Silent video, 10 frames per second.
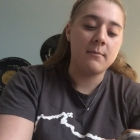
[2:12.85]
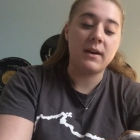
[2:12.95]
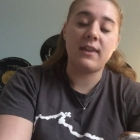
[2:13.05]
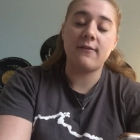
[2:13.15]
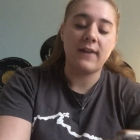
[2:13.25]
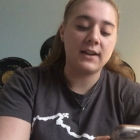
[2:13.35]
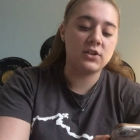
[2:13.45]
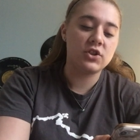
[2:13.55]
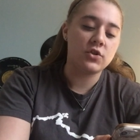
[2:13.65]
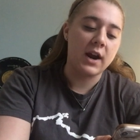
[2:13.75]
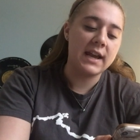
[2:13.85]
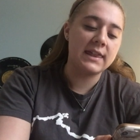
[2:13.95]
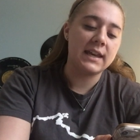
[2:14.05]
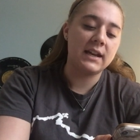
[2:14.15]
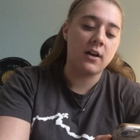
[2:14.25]
May they find
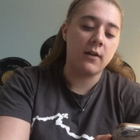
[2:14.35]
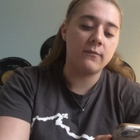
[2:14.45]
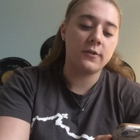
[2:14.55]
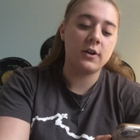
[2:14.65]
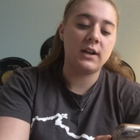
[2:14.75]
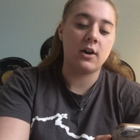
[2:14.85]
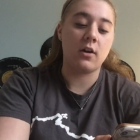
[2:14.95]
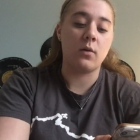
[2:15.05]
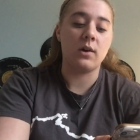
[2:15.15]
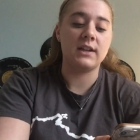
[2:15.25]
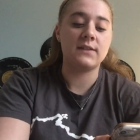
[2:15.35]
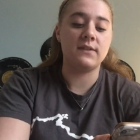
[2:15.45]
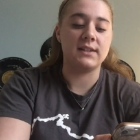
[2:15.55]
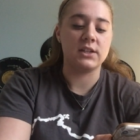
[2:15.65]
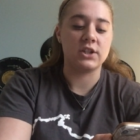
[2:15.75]
strength and comfort in our glorious
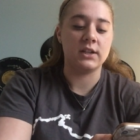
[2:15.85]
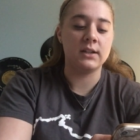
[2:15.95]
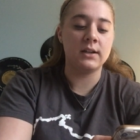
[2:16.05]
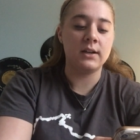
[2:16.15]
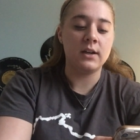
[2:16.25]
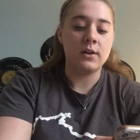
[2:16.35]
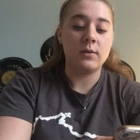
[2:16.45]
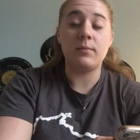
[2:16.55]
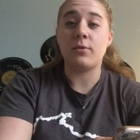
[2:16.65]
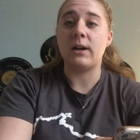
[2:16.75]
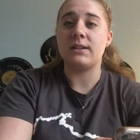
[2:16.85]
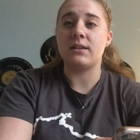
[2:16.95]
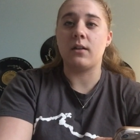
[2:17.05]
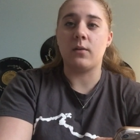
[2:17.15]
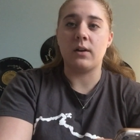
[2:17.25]
physician. We pray to
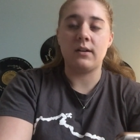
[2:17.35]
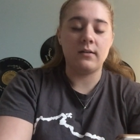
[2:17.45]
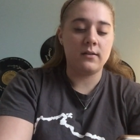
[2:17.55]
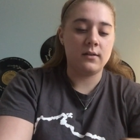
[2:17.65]
the Lord.